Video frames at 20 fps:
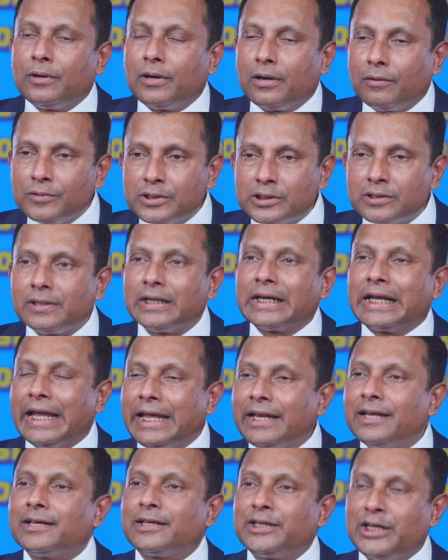which is
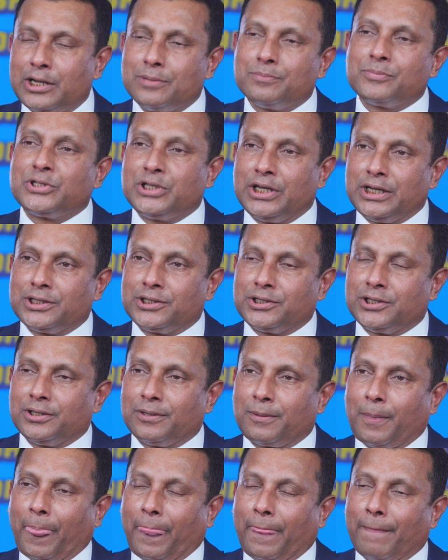again a game changer
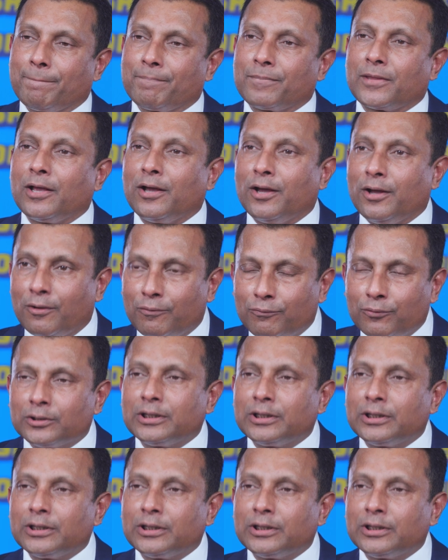for